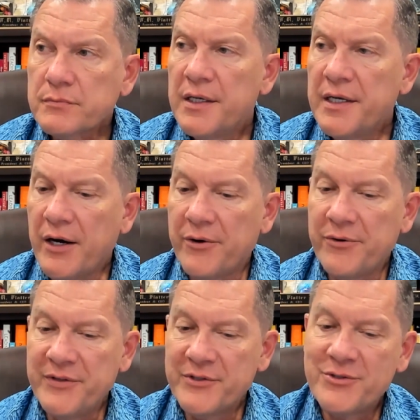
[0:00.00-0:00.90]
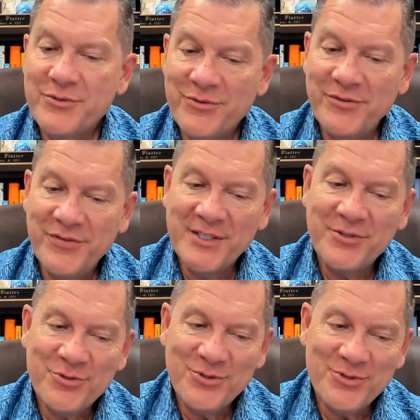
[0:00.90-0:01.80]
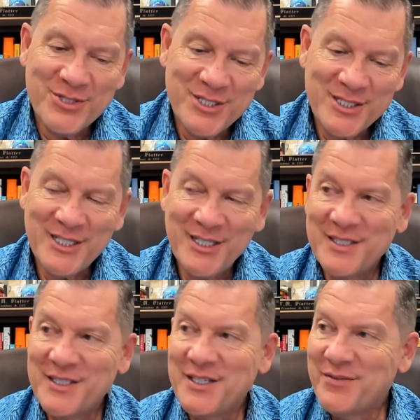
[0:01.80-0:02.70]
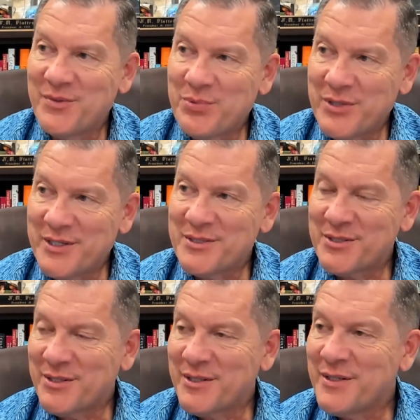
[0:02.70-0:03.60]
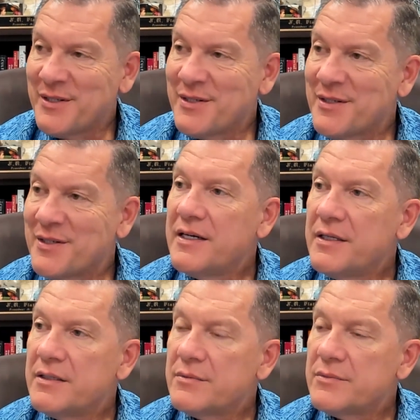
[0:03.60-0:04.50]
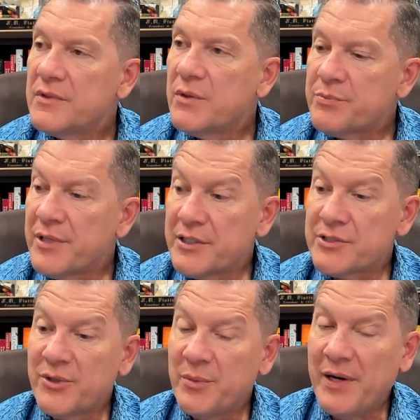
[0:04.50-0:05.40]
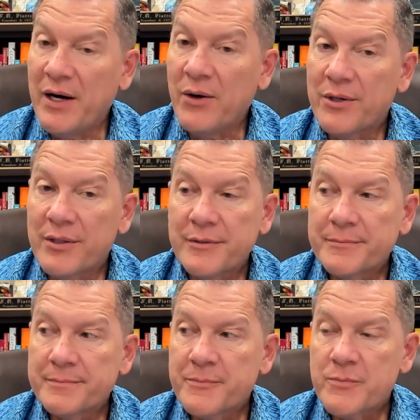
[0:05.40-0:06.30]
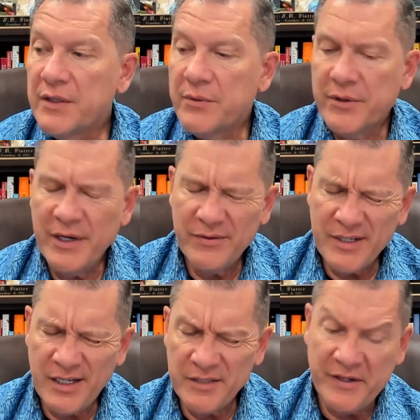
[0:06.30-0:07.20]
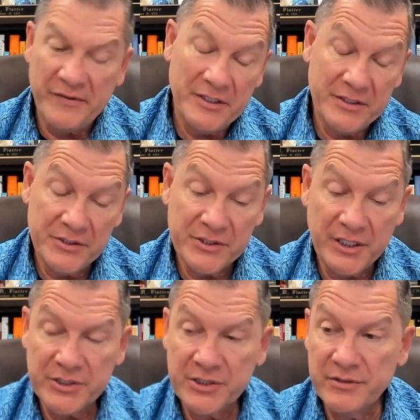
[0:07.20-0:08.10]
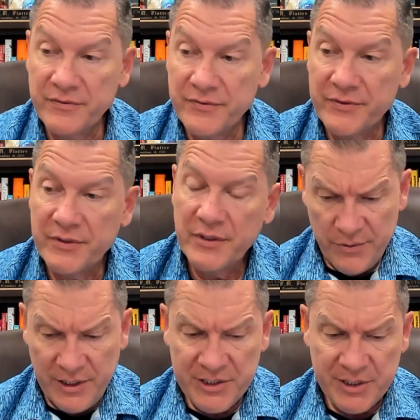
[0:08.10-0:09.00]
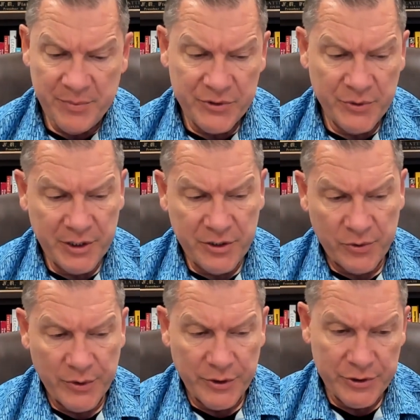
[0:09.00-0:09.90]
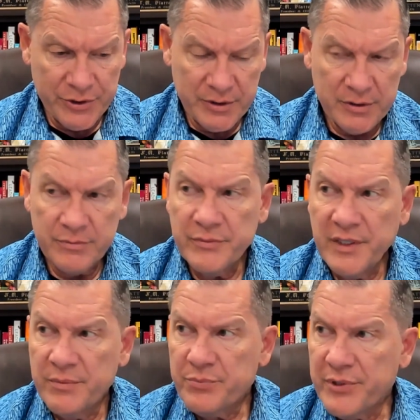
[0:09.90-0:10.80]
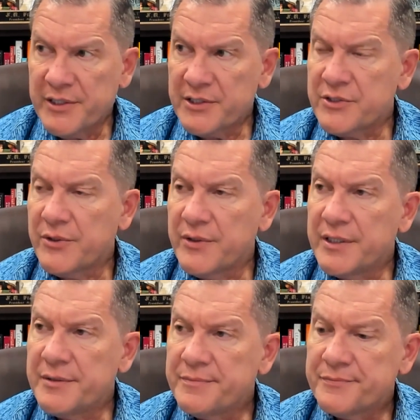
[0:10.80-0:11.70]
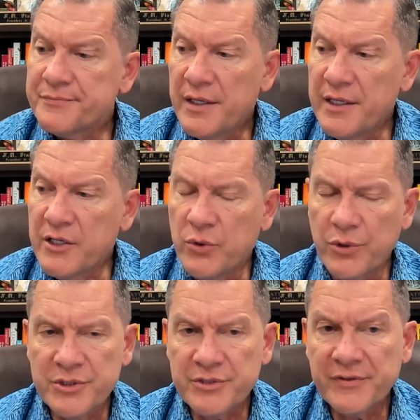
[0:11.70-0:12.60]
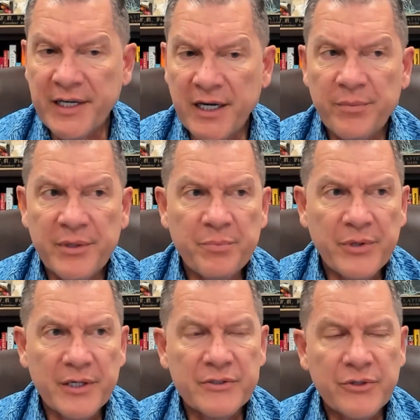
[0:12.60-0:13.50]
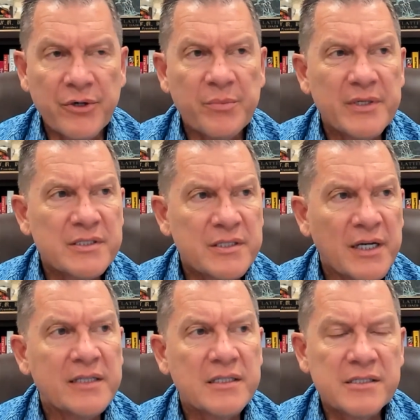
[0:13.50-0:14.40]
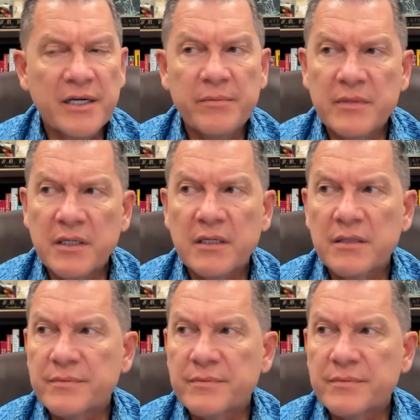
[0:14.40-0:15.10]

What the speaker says: And now we've introduced this idea of the predator and predatory power, and we were kind of having a discussion of the relationship between coercion and predatory. I think coercive can be predatory, but it's not the same thing.